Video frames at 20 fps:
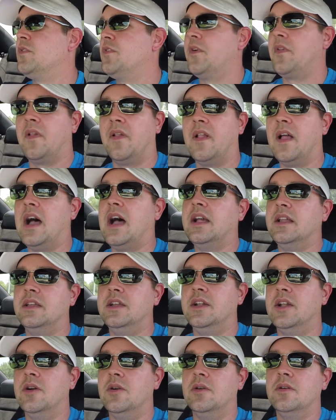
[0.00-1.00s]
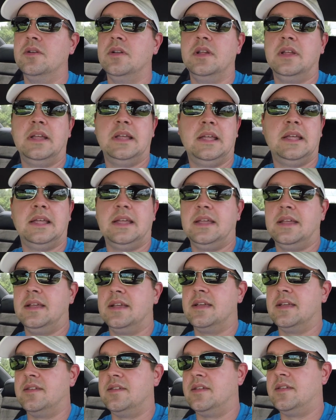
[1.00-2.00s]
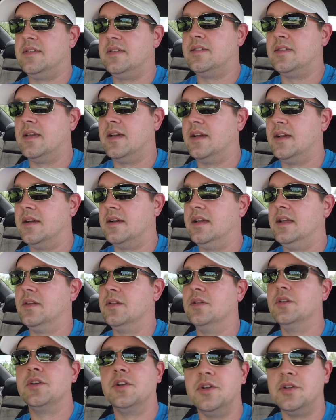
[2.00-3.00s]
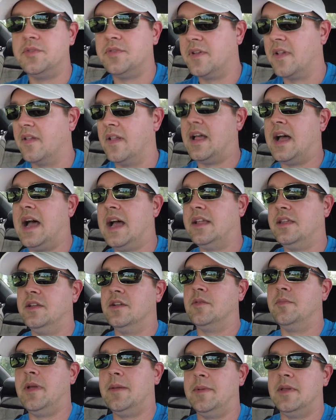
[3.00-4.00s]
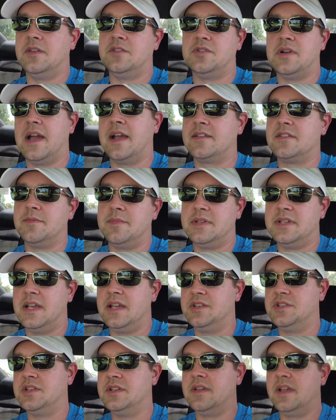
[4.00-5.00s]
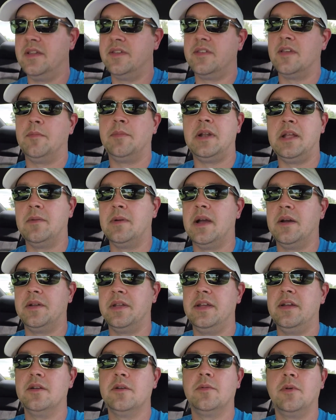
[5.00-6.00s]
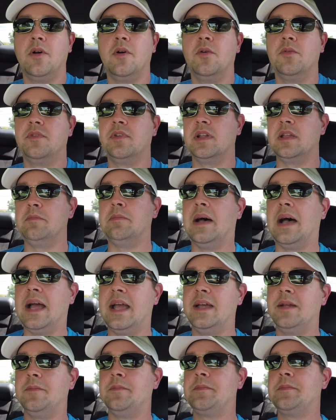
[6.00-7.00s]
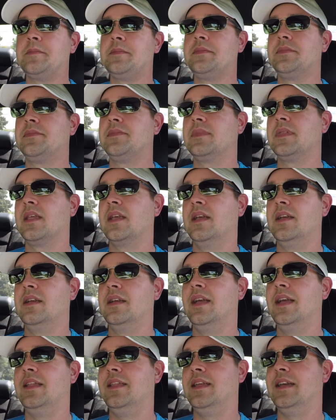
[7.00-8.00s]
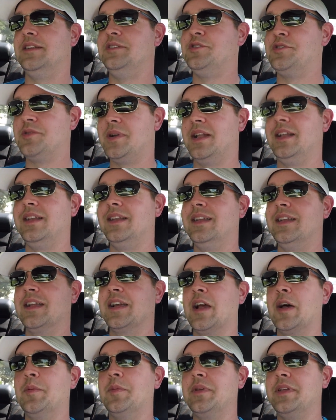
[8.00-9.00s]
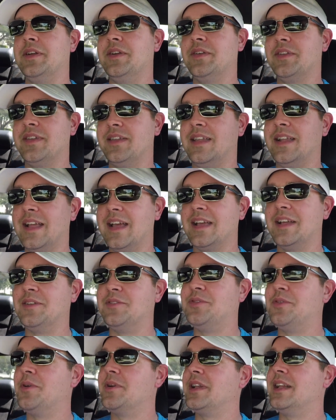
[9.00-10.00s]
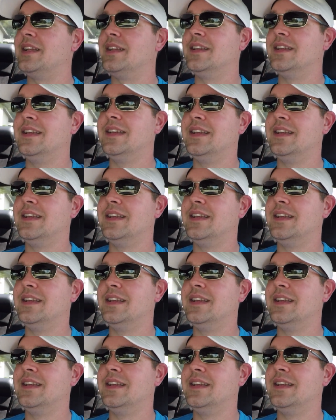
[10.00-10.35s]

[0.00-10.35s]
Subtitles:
for the lot, you know, because it's it'll look good for the lot, you know, maybe attract some attention, then somebody around here will hopefully buy it and then trade it in a couple of years, and then I can afford it.